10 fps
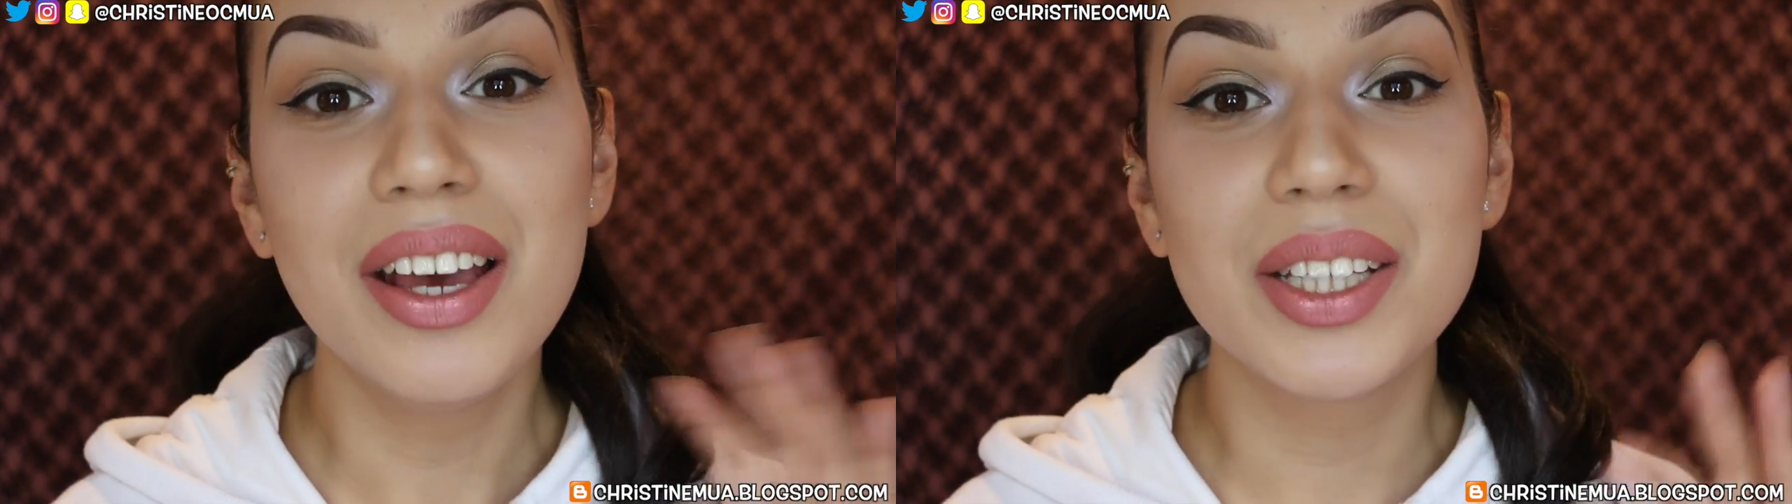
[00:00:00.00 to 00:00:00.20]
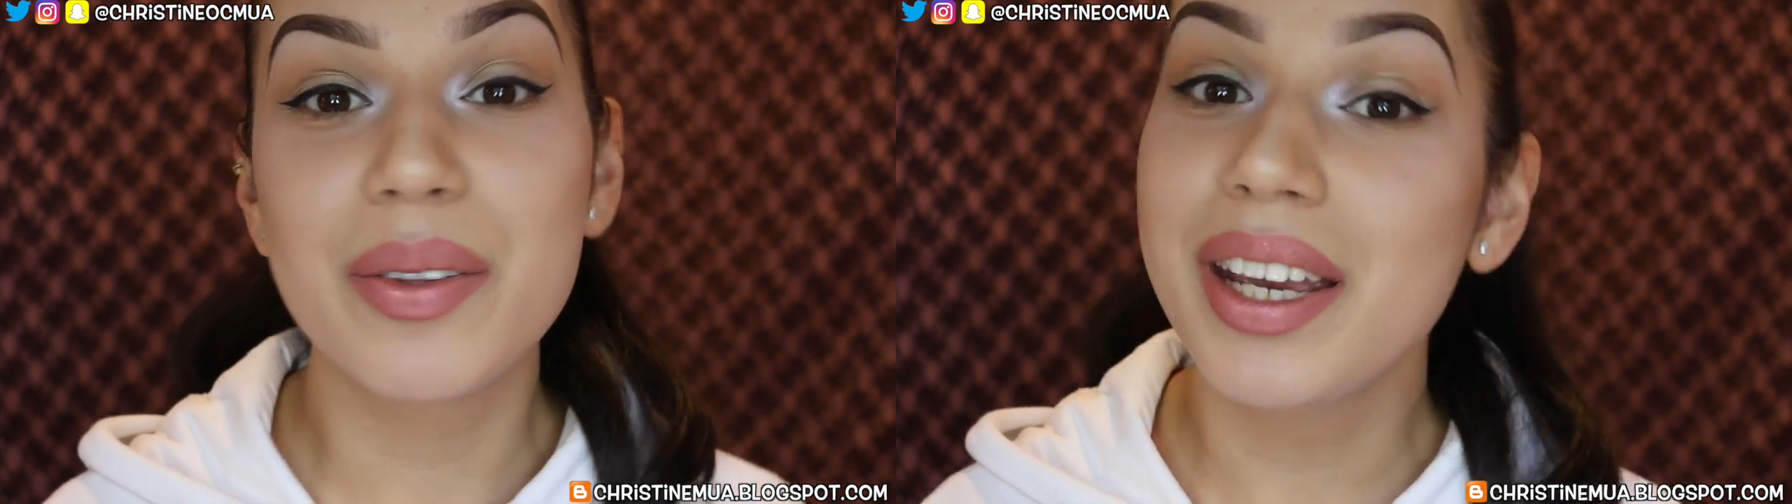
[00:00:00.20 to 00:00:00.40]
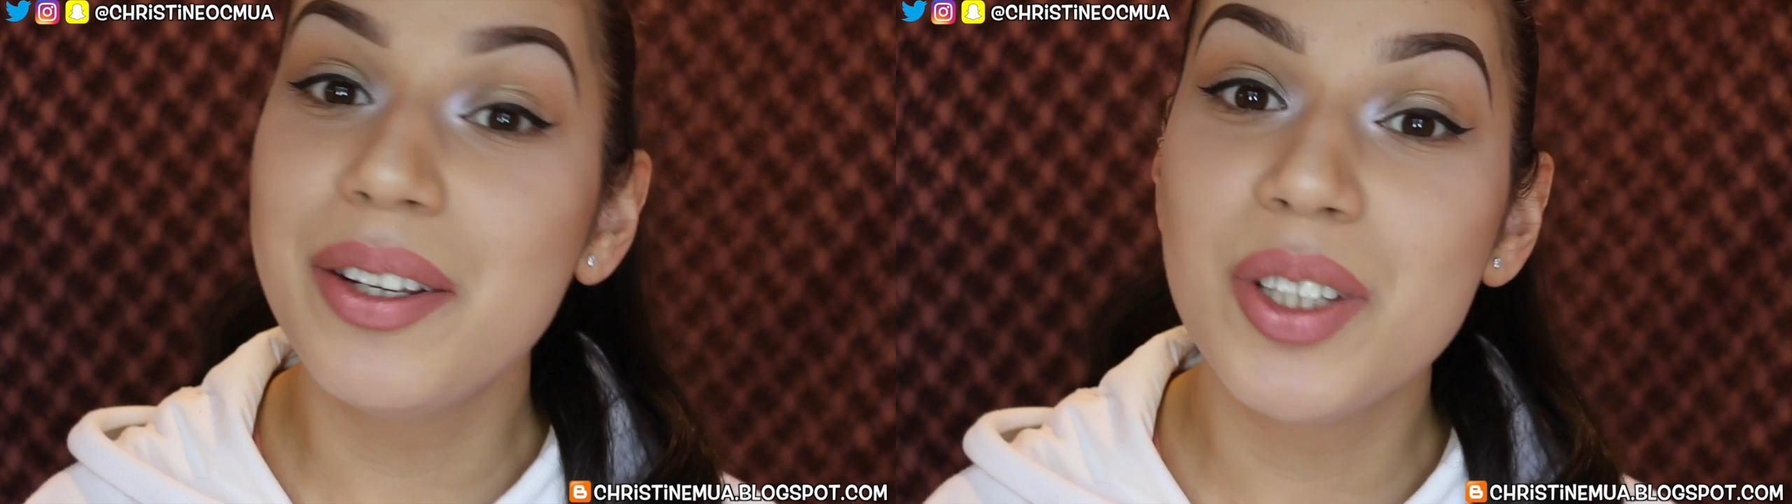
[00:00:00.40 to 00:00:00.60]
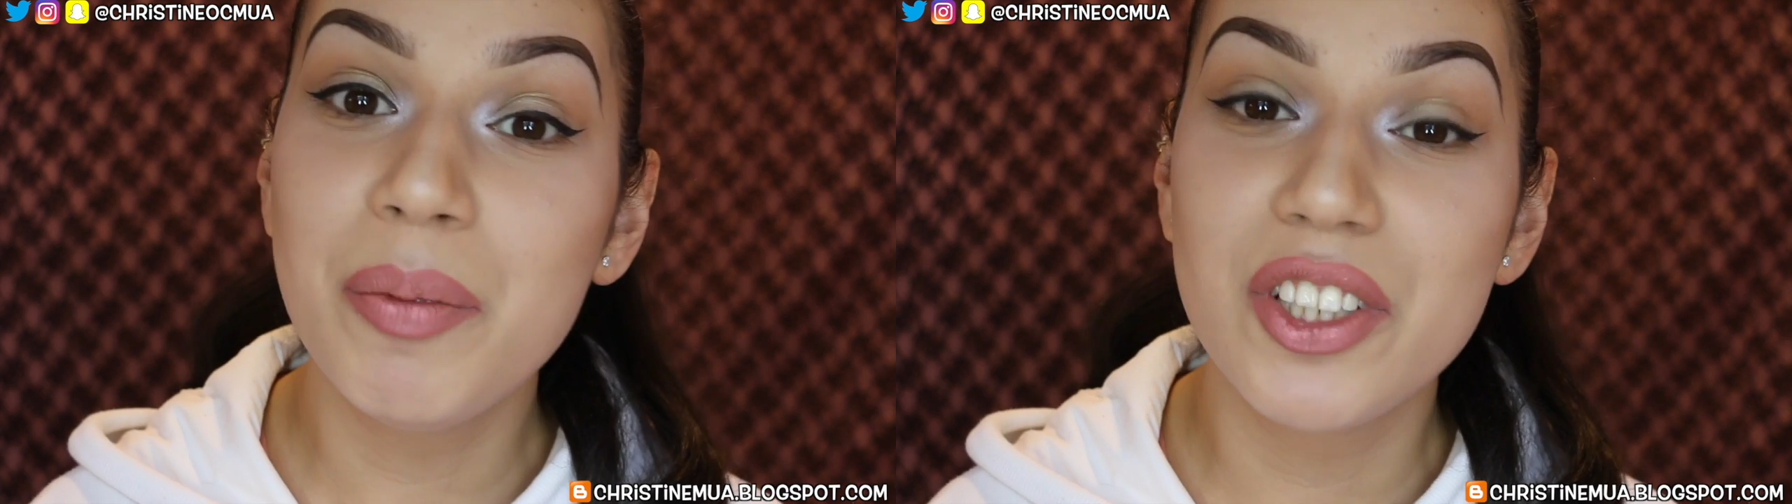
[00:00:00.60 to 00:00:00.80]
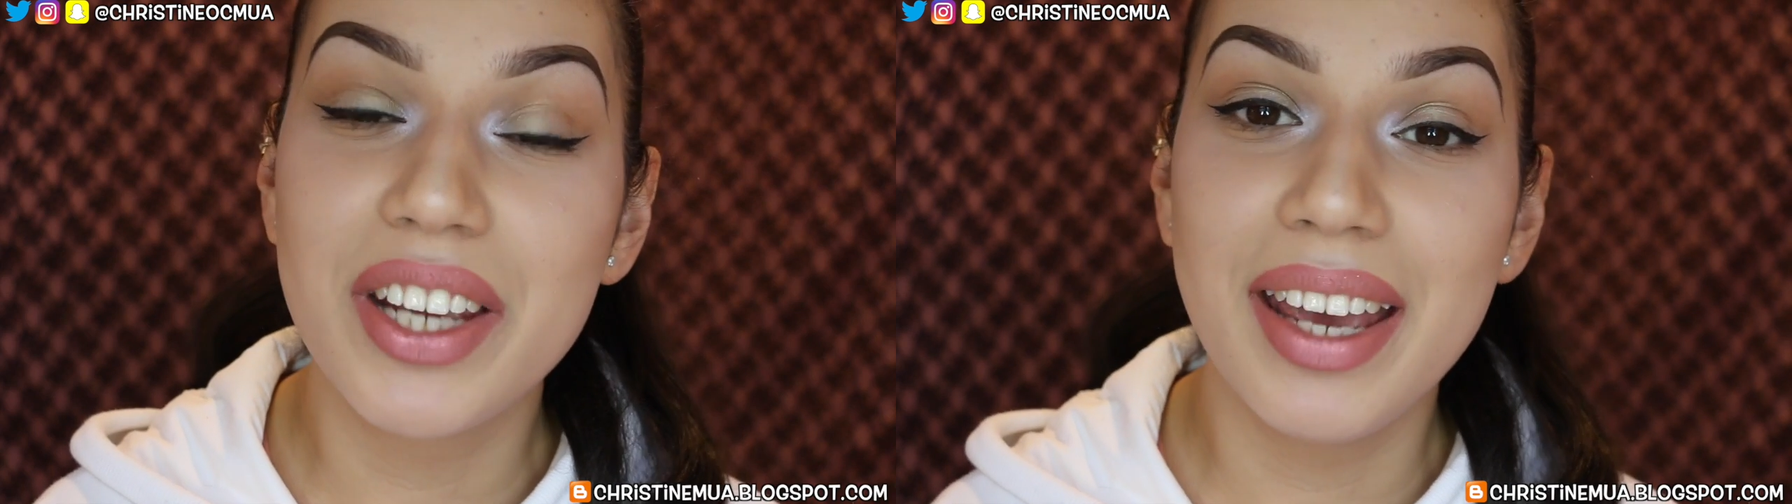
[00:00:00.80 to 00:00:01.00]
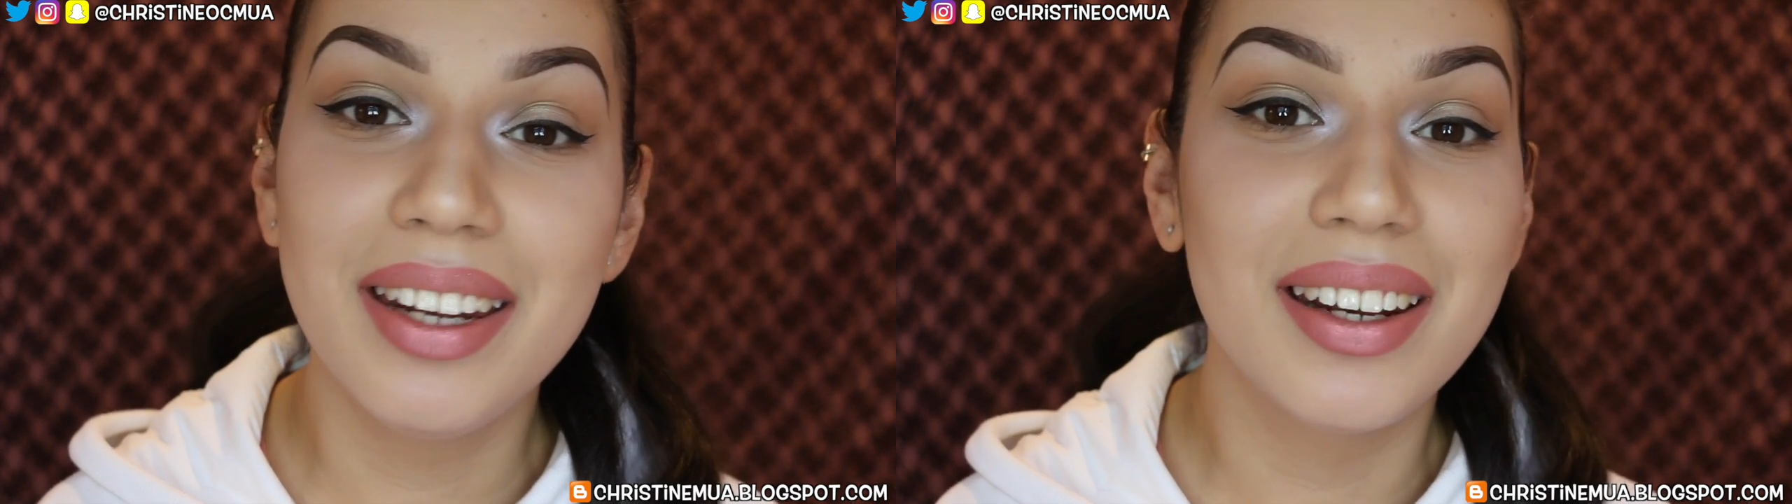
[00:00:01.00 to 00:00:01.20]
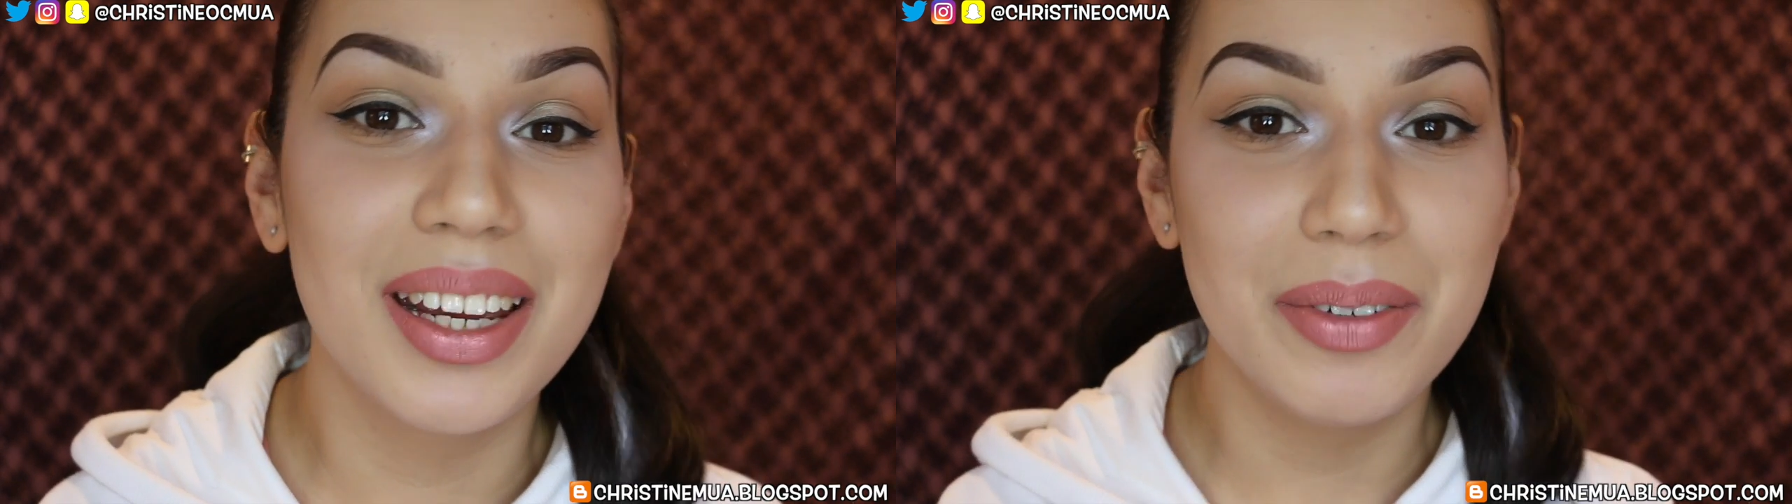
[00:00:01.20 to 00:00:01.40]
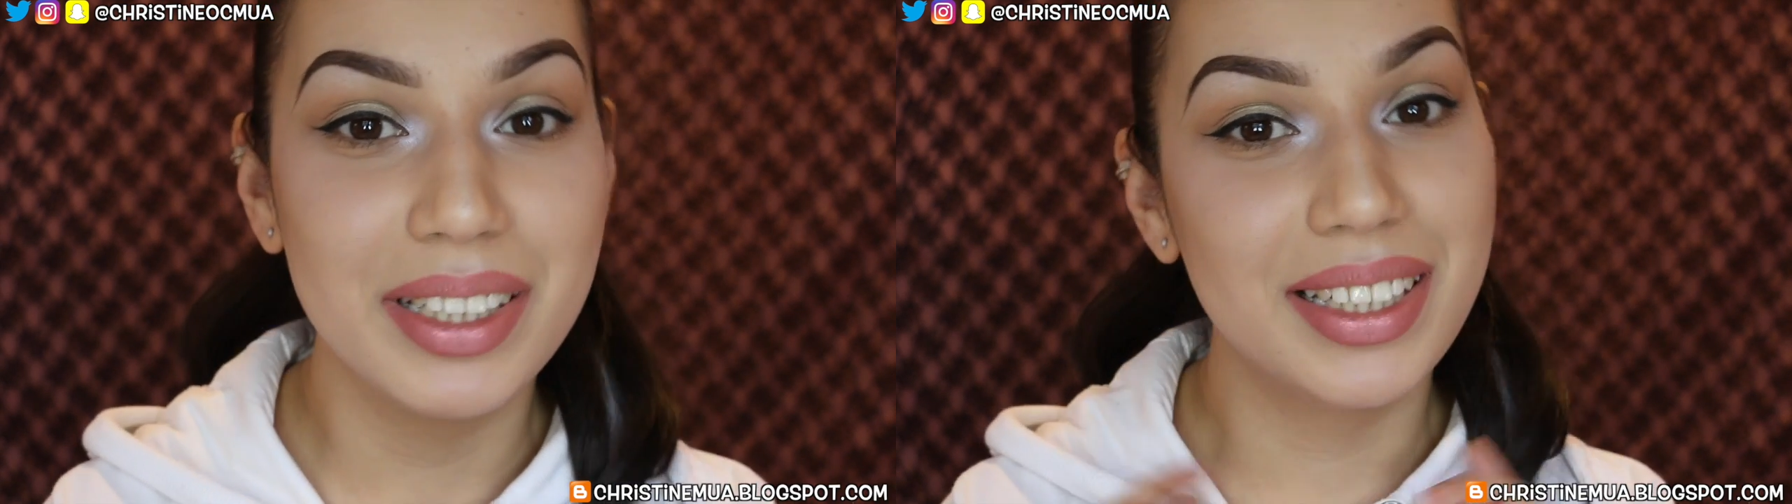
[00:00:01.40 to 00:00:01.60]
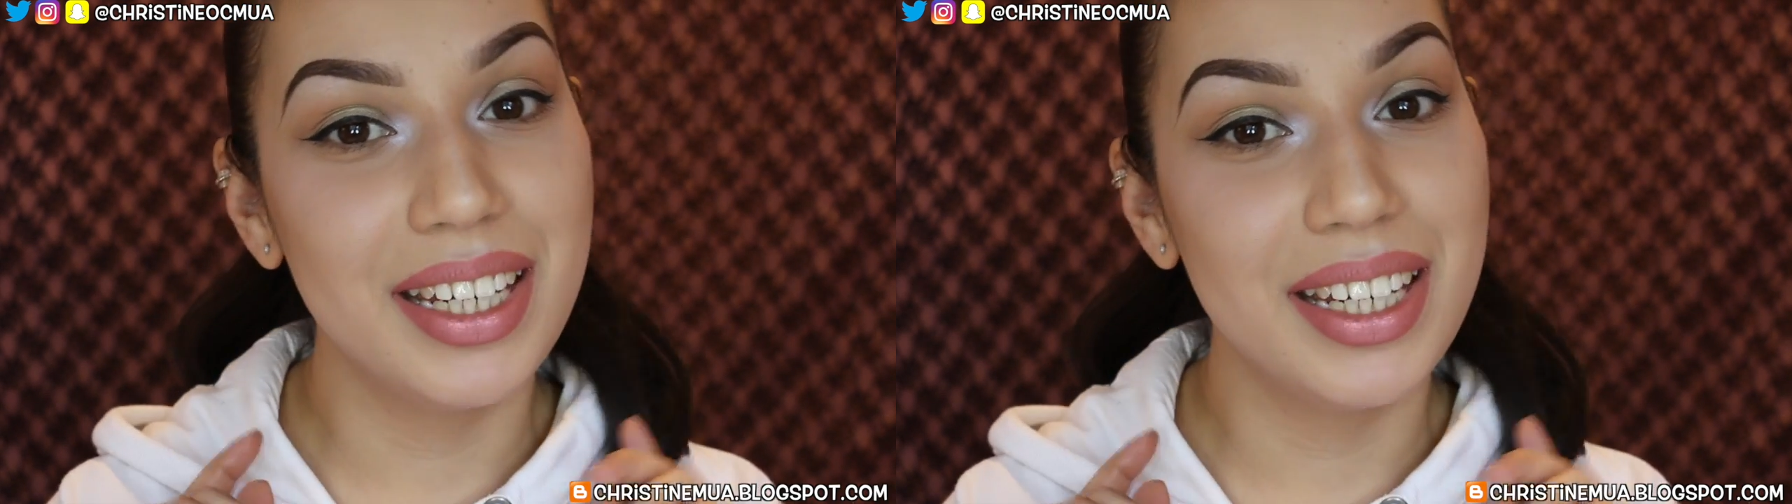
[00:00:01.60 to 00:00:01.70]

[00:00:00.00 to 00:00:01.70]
So thank you so much again, and I will see